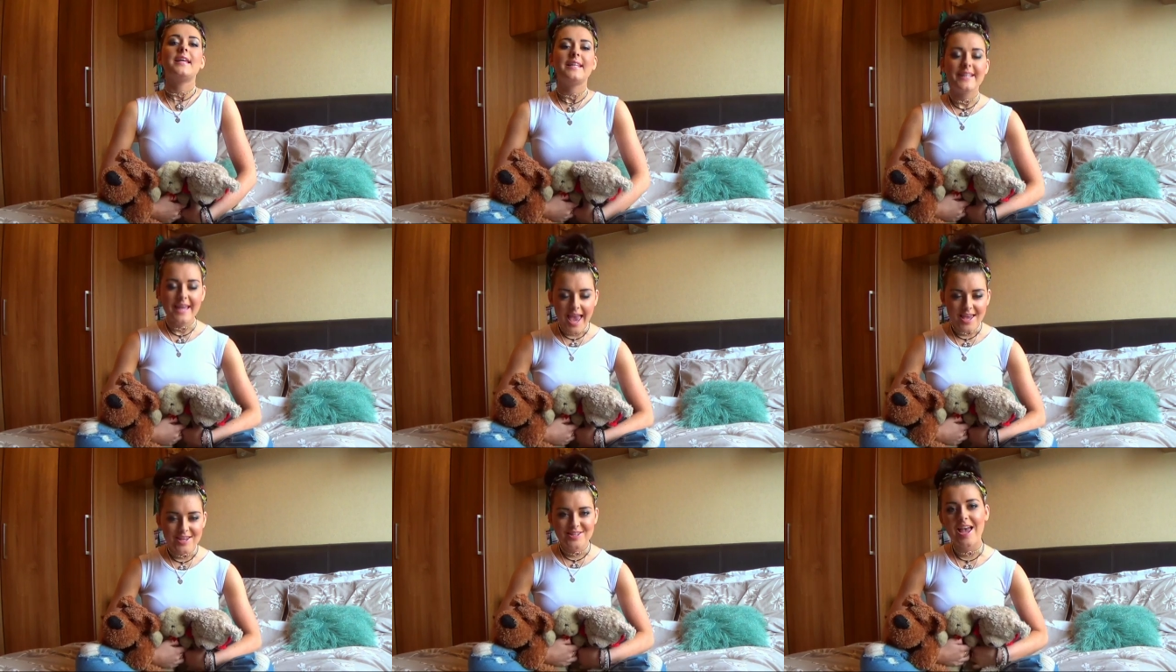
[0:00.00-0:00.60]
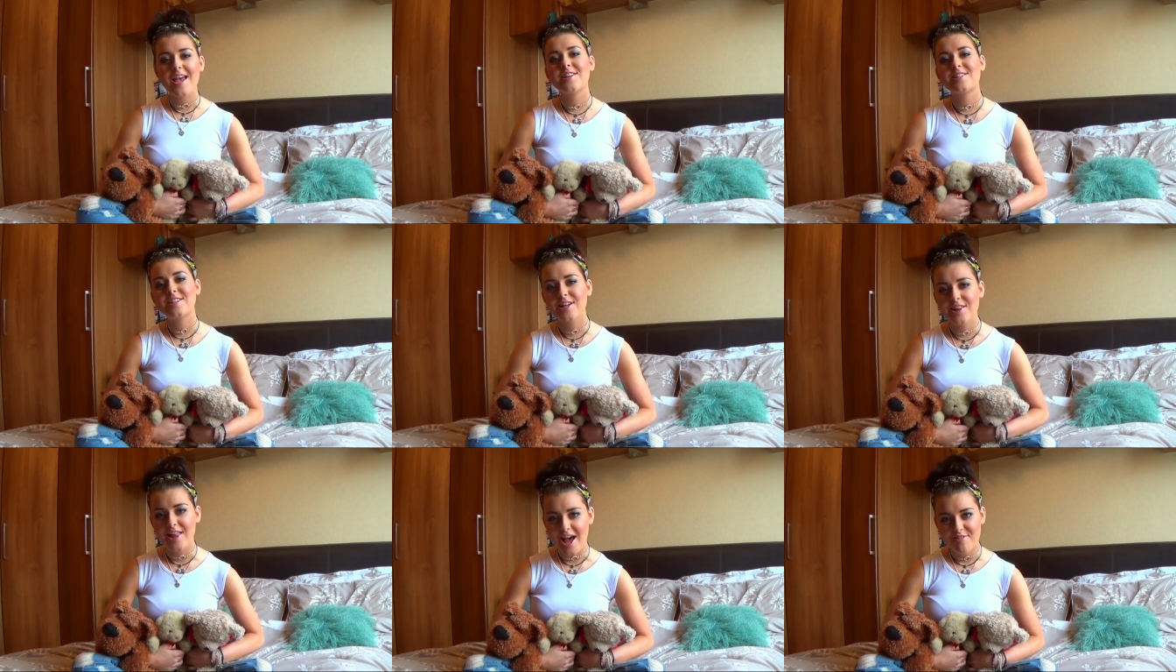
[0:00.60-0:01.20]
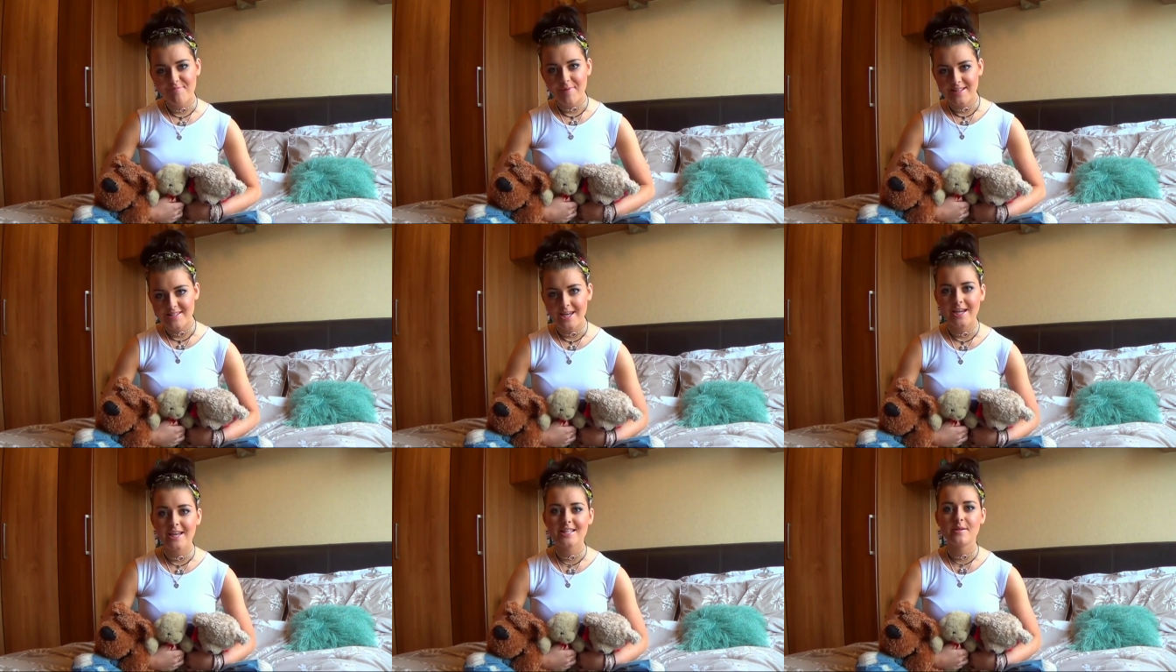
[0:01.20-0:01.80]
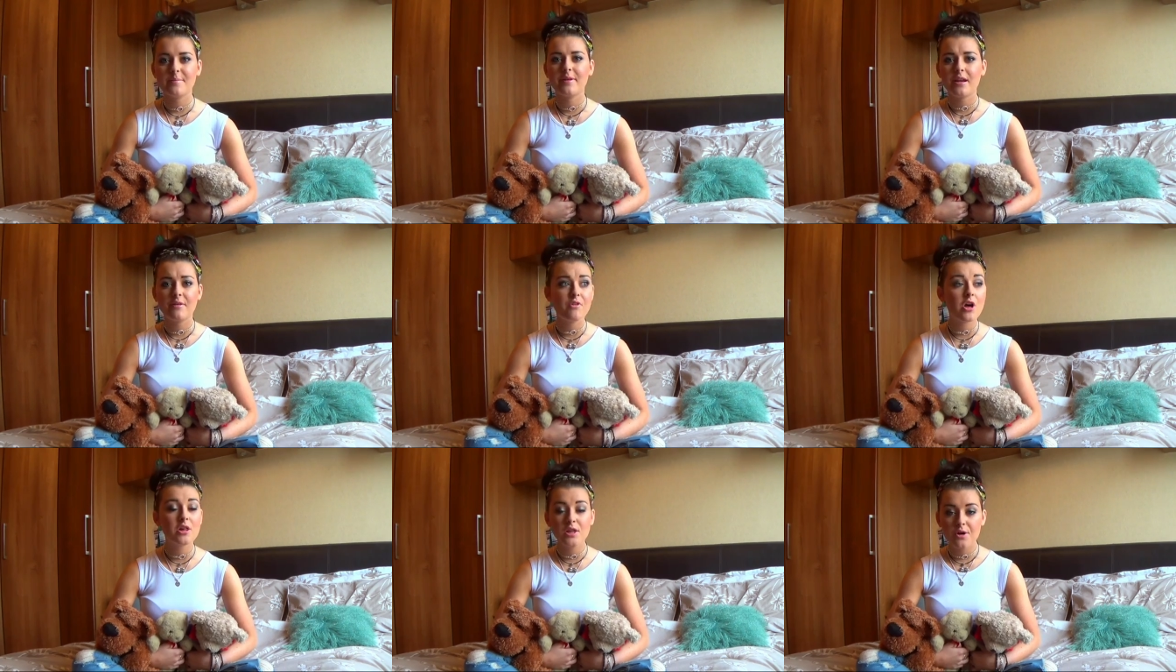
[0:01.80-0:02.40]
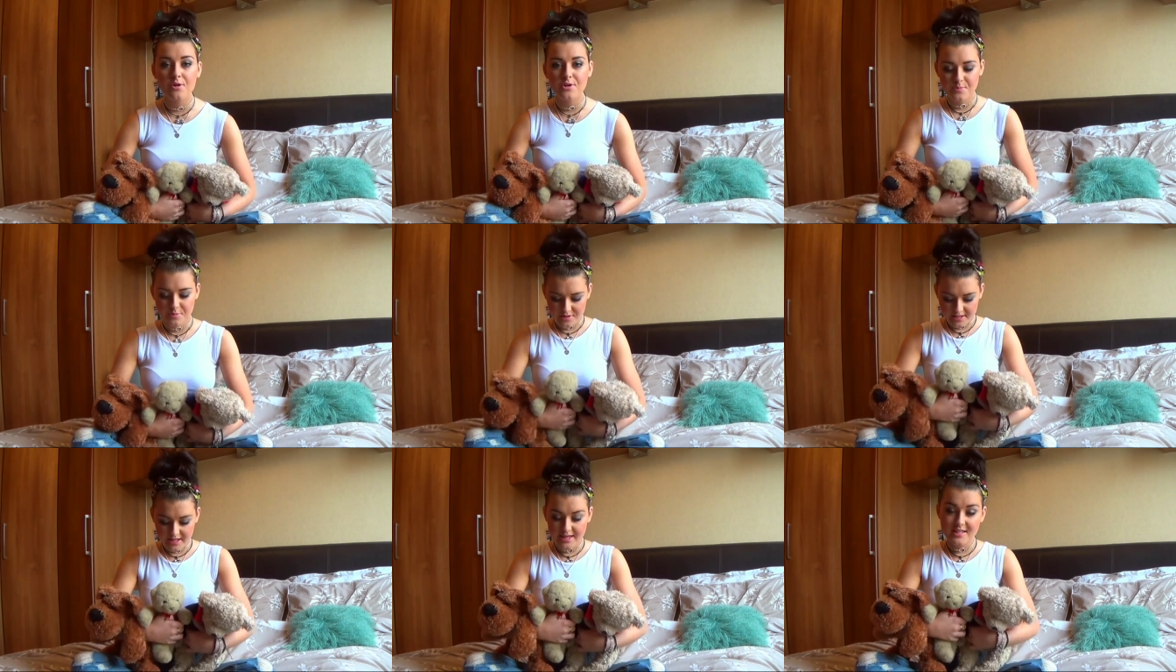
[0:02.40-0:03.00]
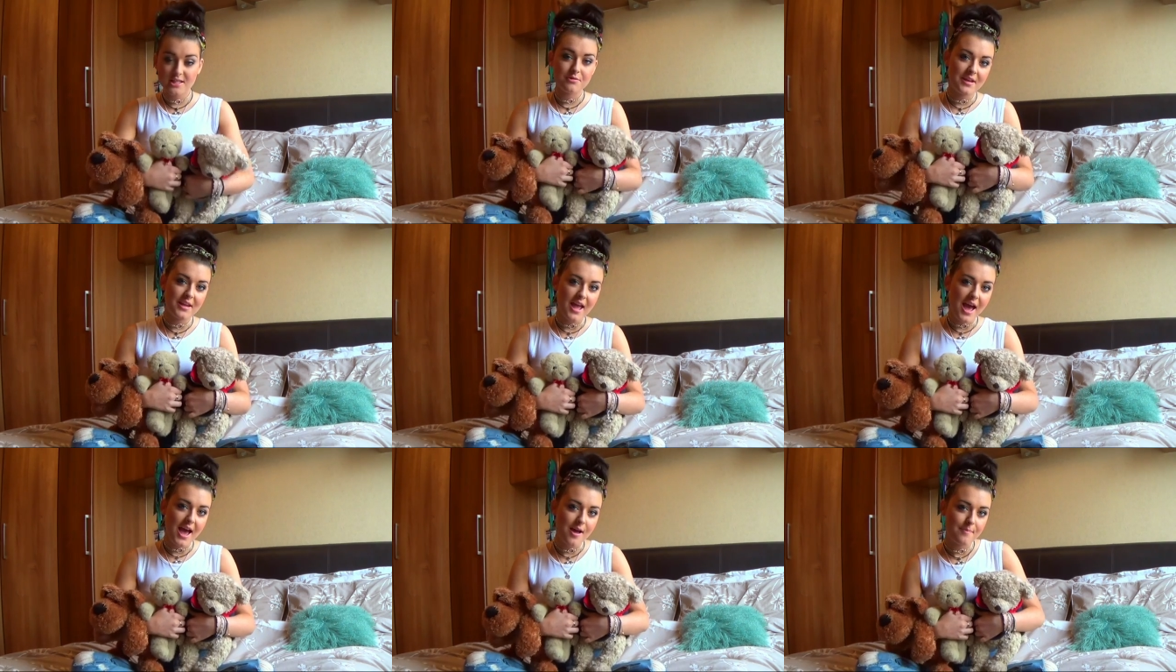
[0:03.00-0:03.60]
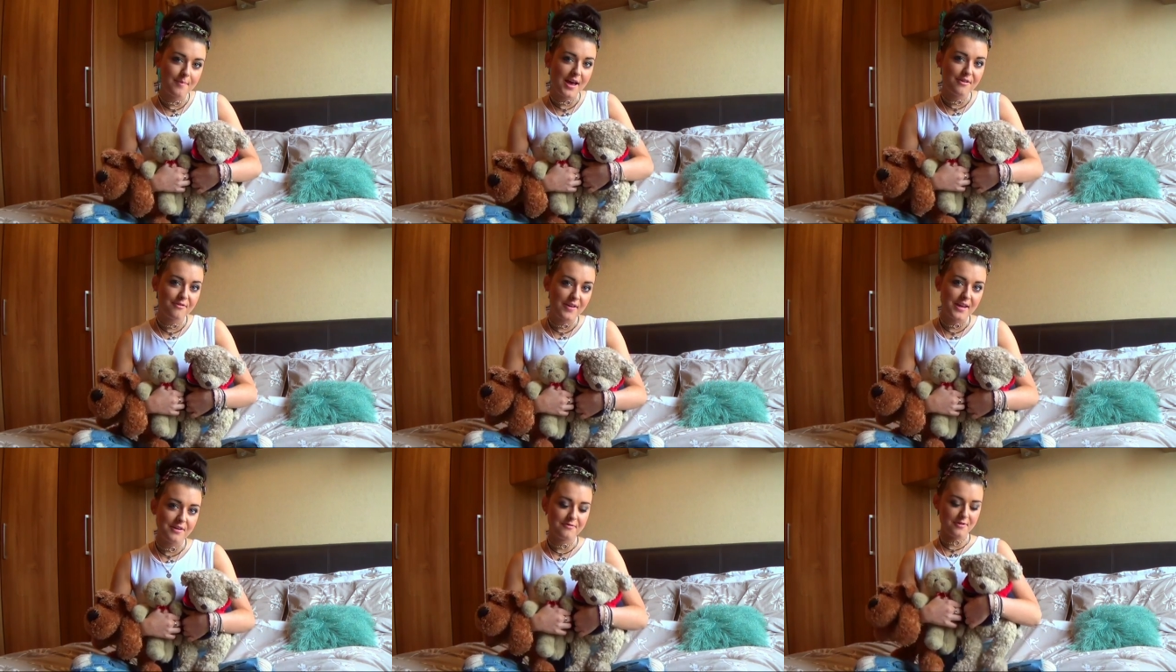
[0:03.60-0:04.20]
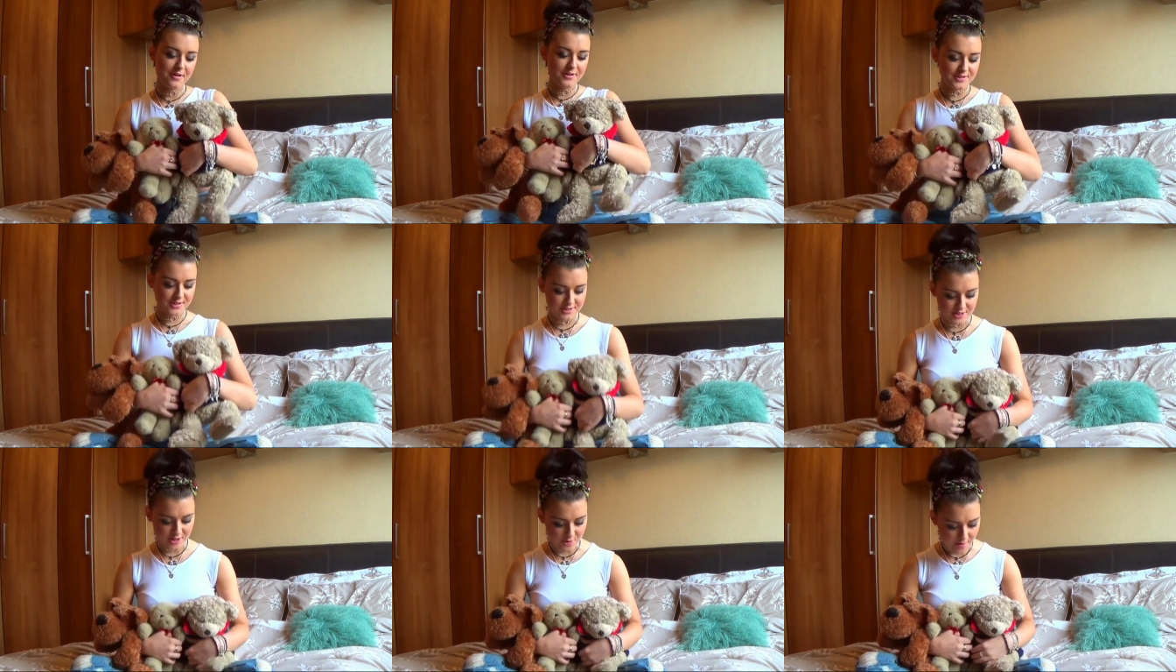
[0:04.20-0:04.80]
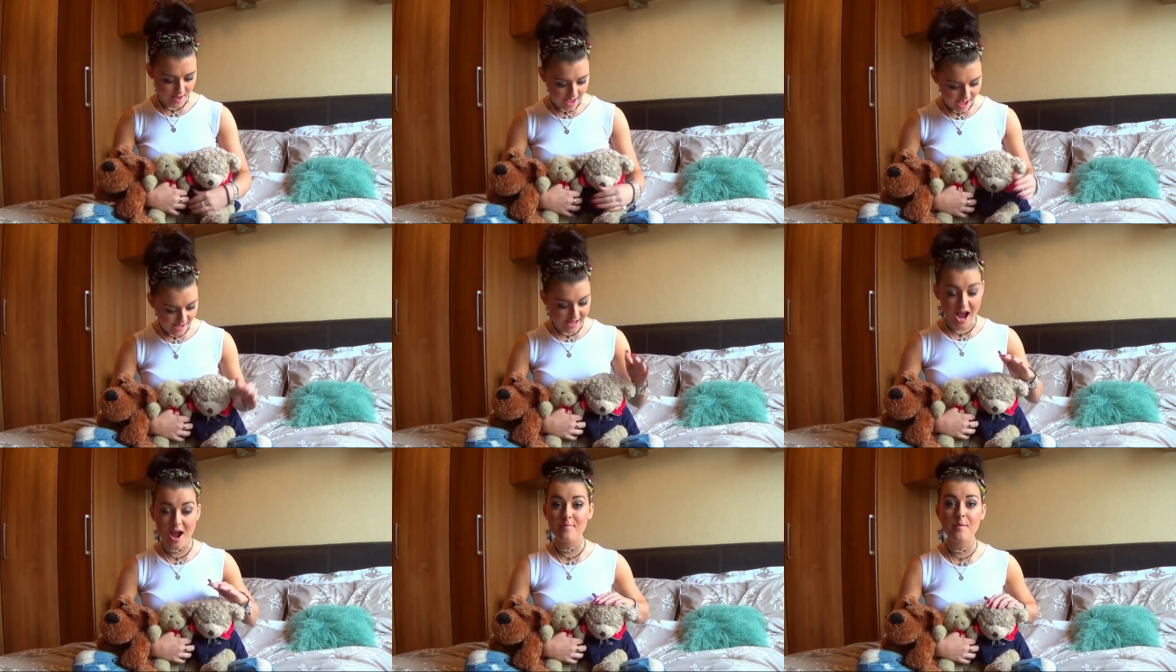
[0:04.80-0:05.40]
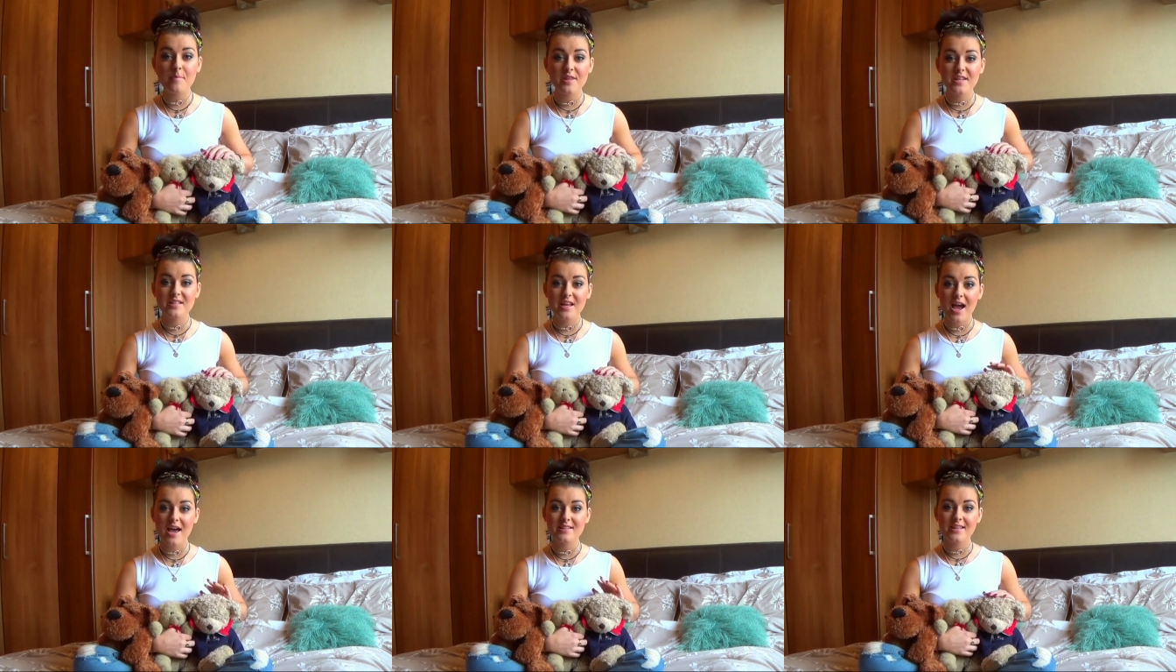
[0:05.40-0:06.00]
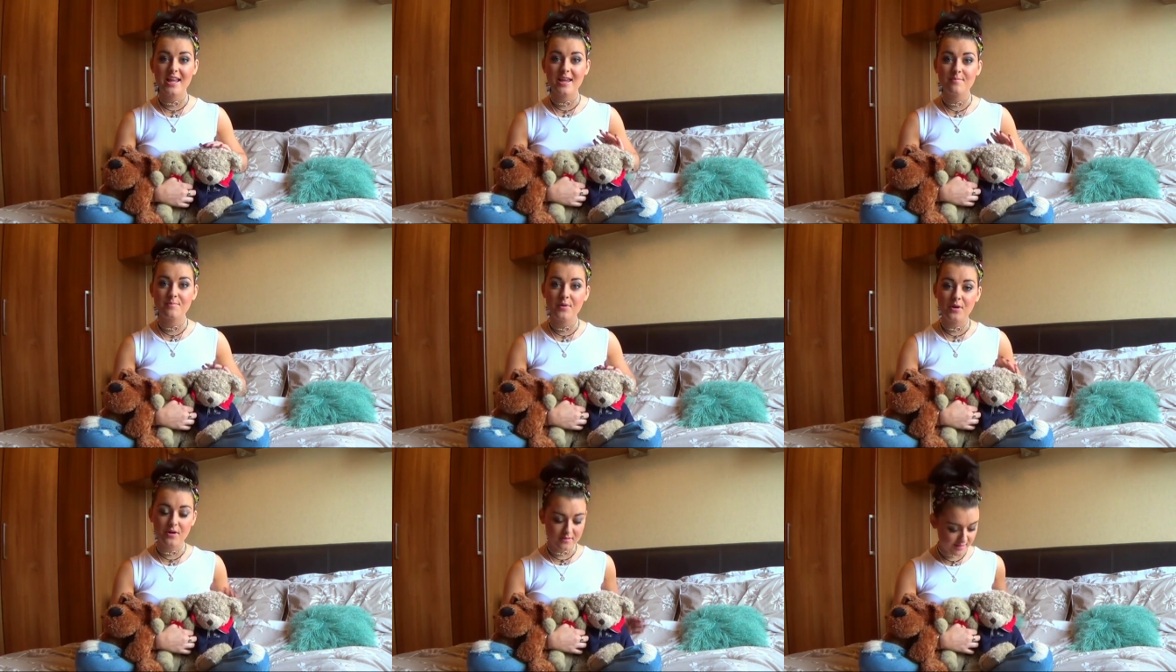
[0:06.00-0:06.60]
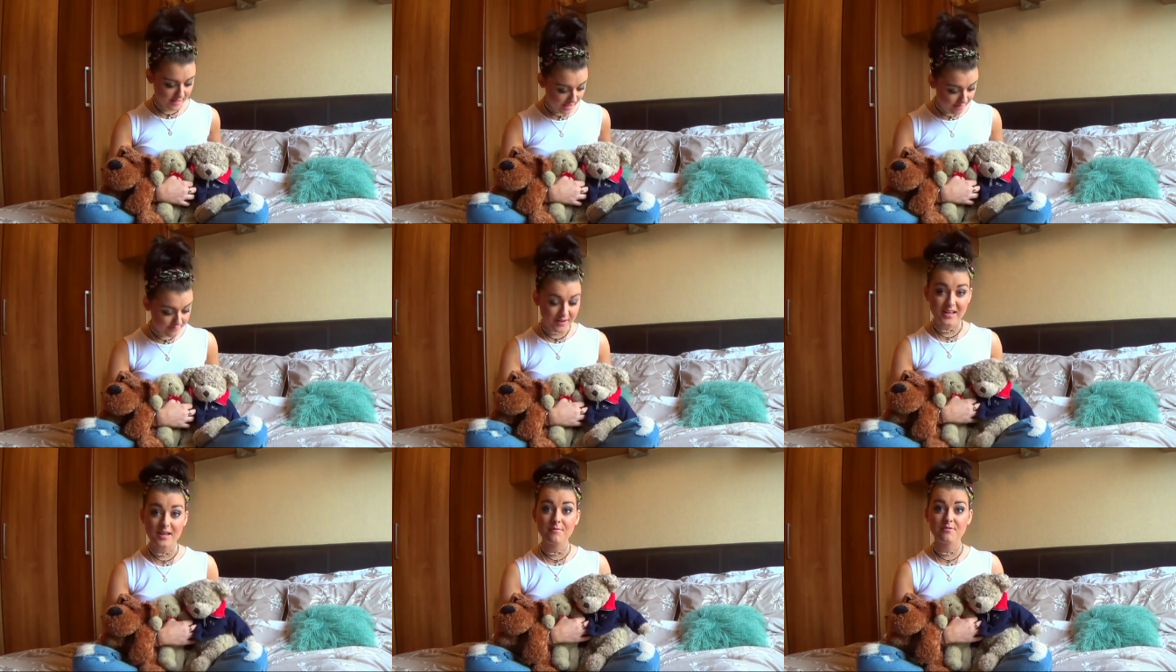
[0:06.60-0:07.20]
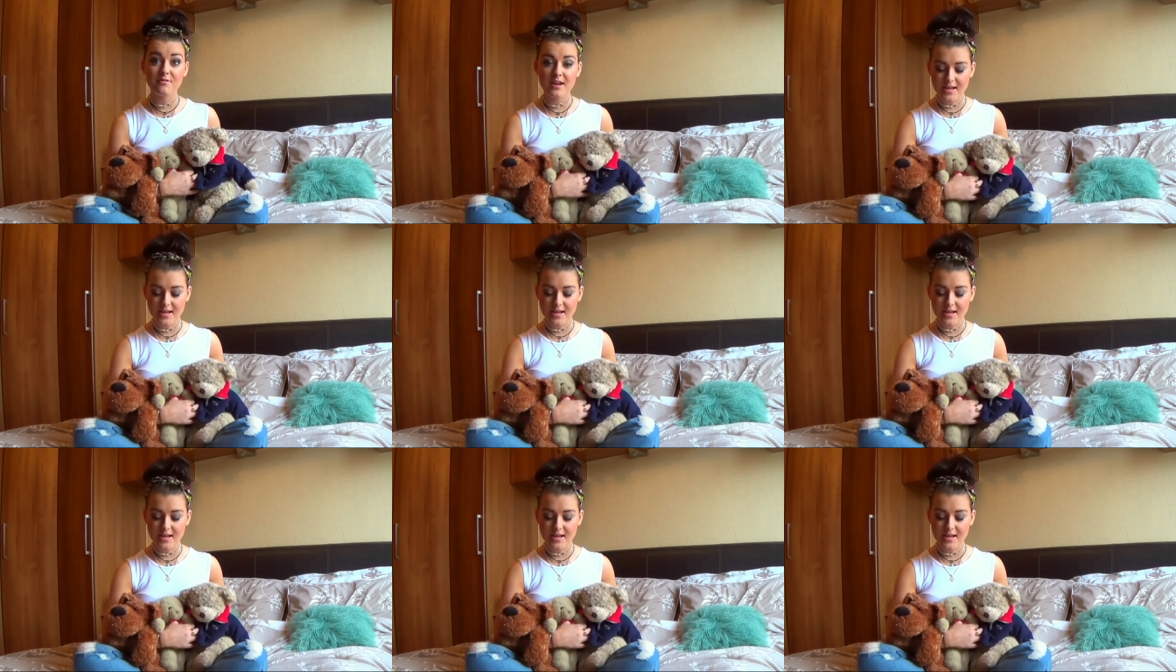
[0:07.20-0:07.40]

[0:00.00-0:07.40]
Yes, I still have my teddies. I mean, I've got loads, but these three are my favourites. So uh, I can't remember this guy's name, but yeah, I've had him for